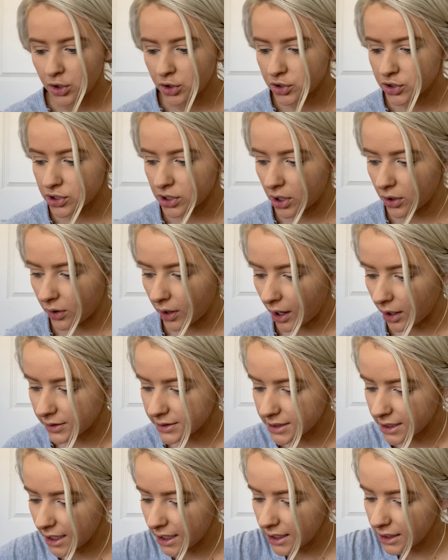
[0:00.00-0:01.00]
So I'll
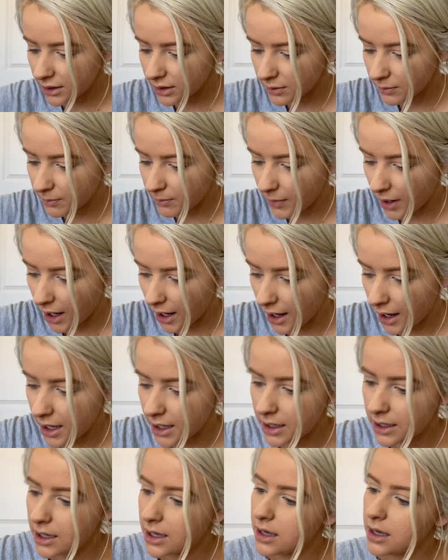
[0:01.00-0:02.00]
take
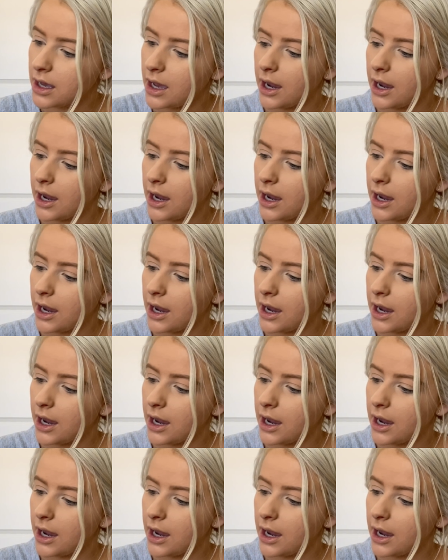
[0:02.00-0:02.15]
my,